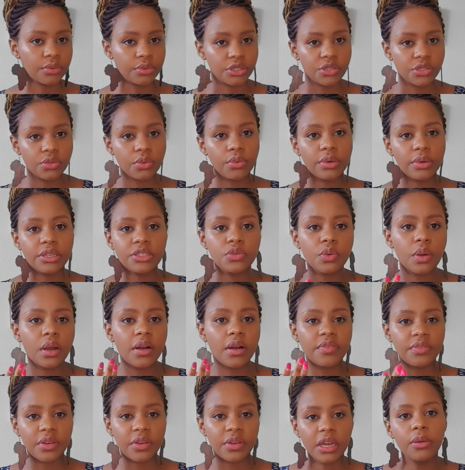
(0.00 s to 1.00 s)
So once you
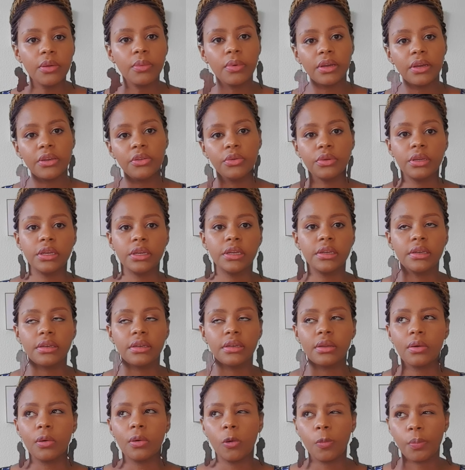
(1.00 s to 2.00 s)
have A1, you can
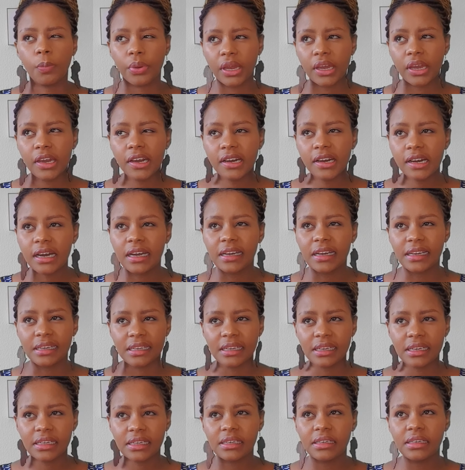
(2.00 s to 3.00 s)
au pair
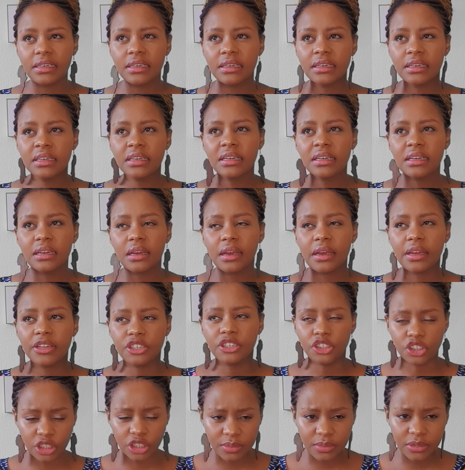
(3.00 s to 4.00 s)
again in
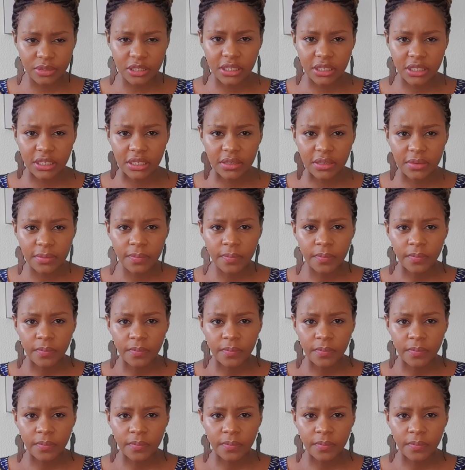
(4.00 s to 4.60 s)
Germany.